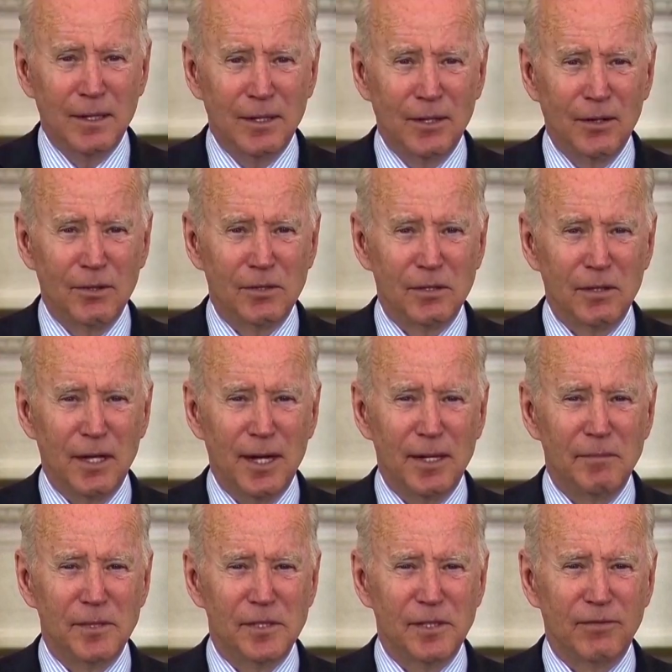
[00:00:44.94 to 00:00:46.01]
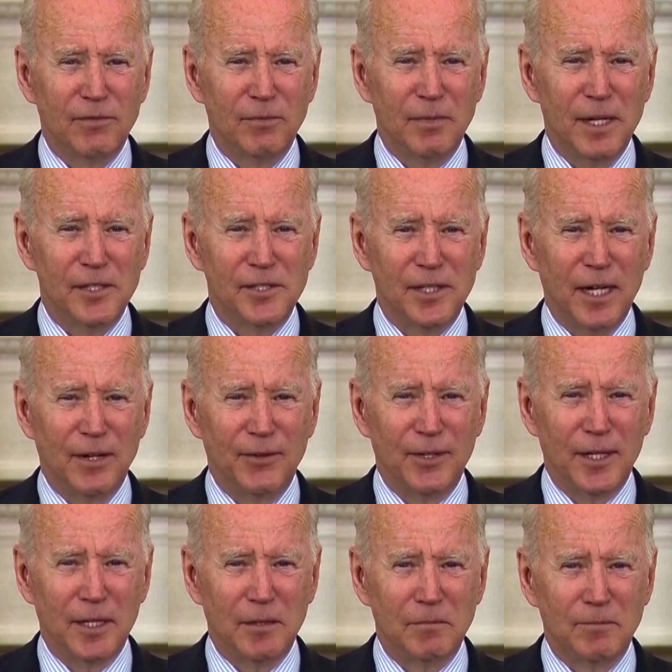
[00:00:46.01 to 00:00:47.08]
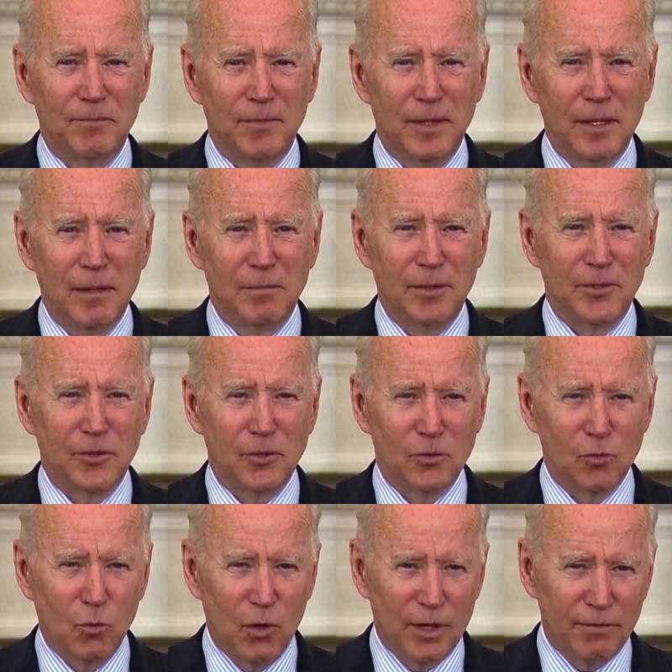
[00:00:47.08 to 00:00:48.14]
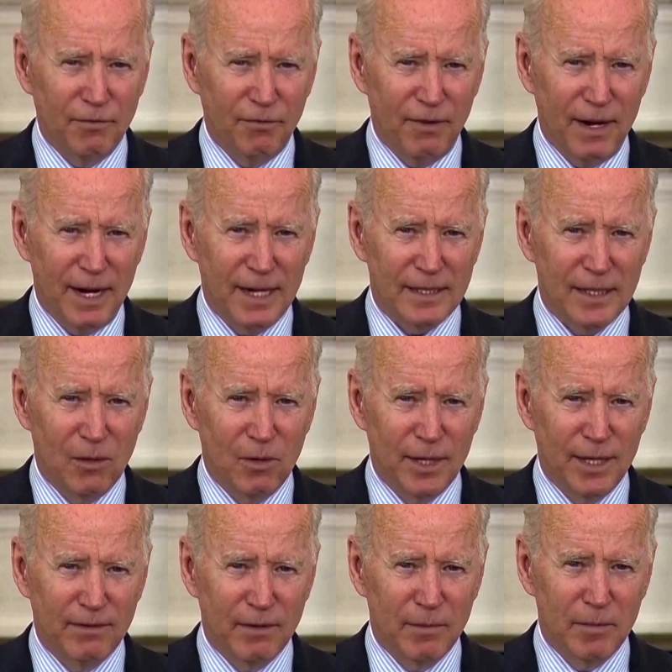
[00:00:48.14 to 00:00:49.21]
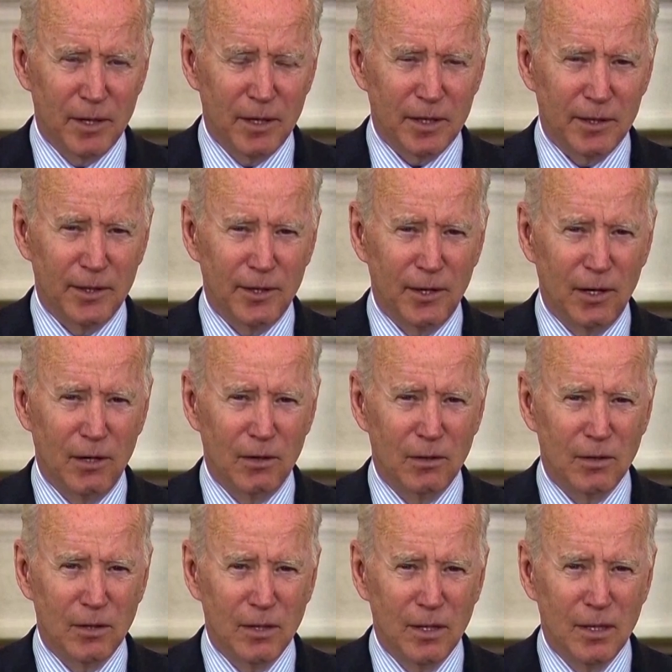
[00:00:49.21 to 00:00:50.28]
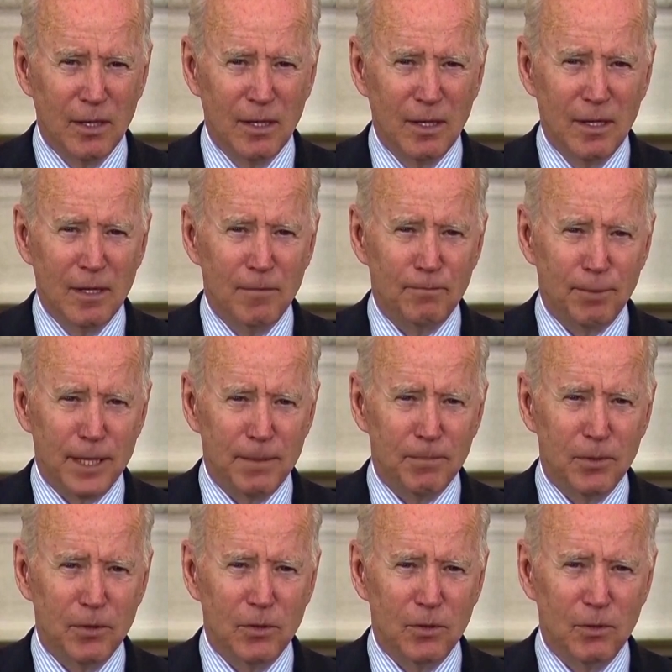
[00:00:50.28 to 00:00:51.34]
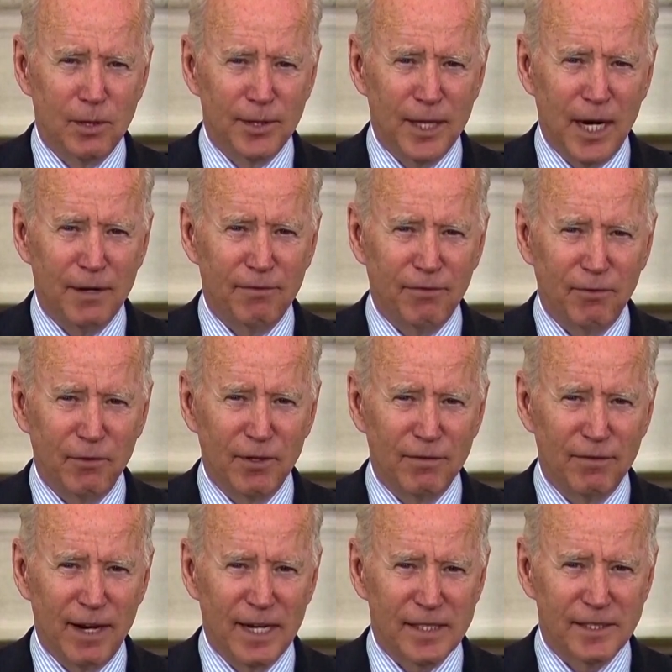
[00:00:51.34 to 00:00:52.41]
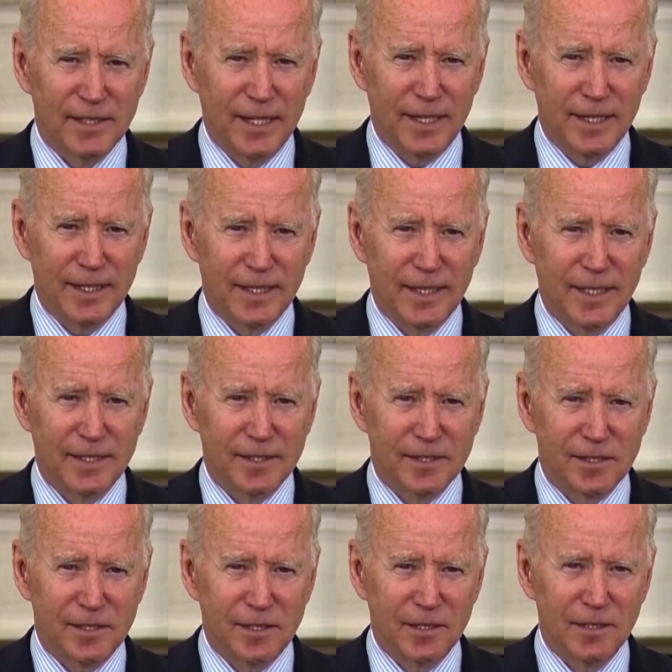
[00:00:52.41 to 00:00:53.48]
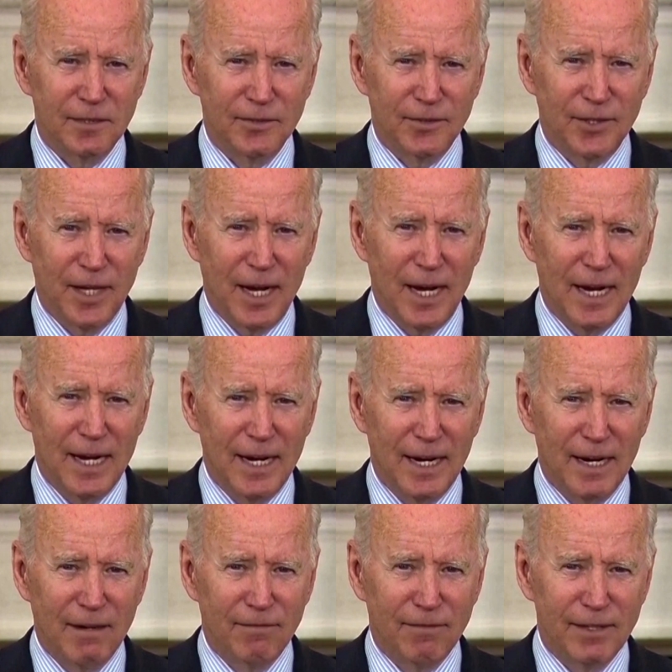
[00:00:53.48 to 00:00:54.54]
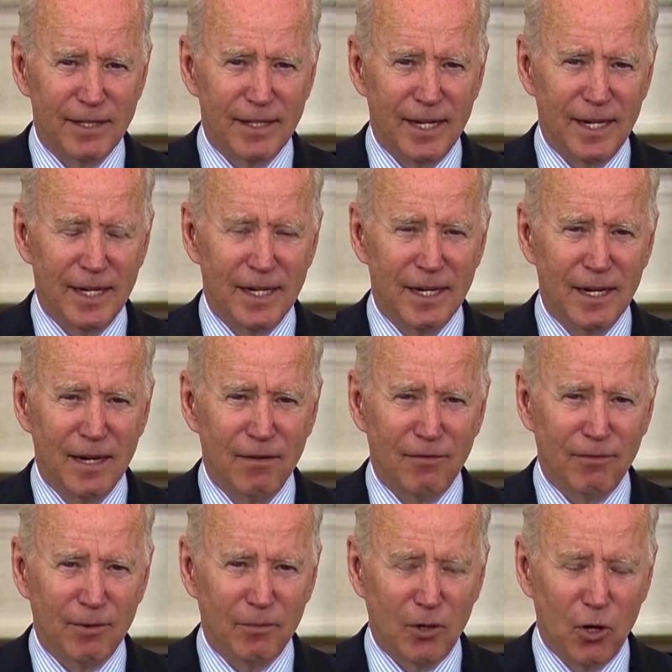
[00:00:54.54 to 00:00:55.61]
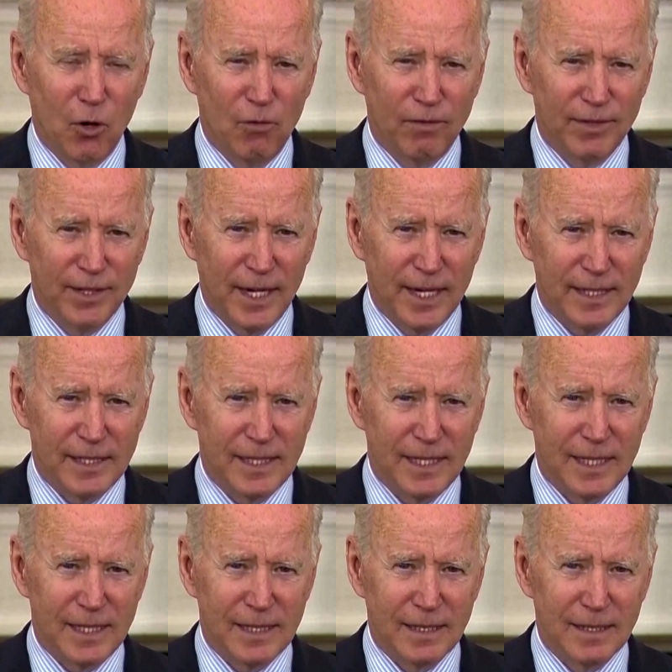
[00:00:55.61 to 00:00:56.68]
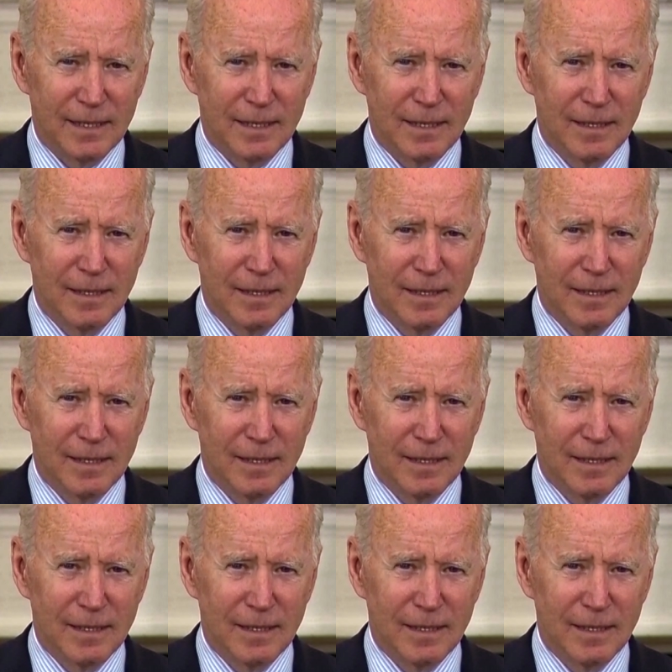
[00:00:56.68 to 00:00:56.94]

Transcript: You know, there's a lot of misinformation out there, but there's one fact I want every American to know. People who are not fully vaccinated can still die every day from COVID nineteen.